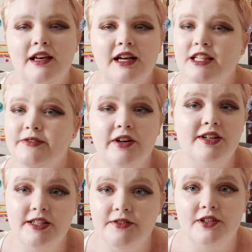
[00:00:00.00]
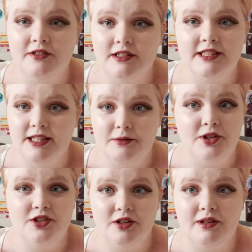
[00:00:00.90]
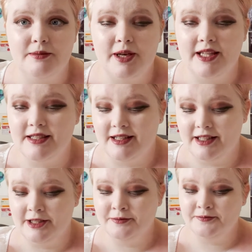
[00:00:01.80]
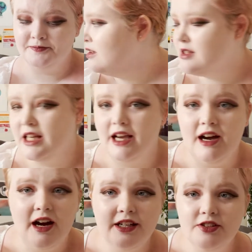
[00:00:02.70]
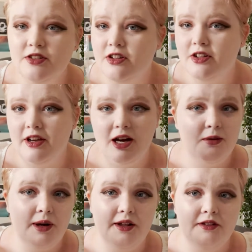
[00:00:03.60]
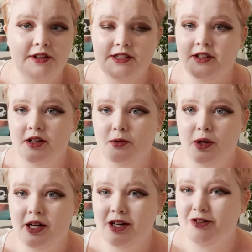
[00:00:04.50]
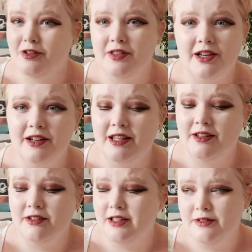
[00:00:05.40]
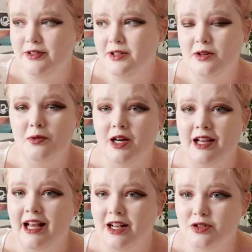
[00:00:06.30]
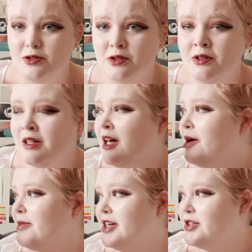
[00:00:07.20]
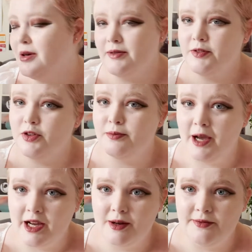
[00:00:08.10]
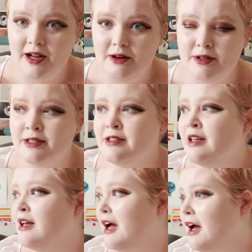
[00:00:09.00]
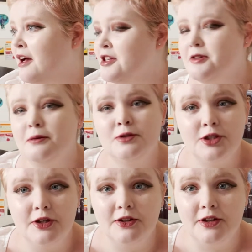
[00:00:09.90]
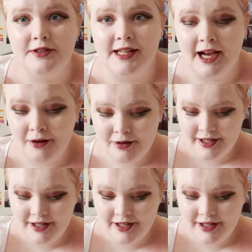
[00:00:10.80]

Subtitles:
it's very difficult to see what you're doing, basically. So yeah, I do not know how well these are going to work, or if they're even going to work at all, but I do have a few backup flowers, so I will show you those now.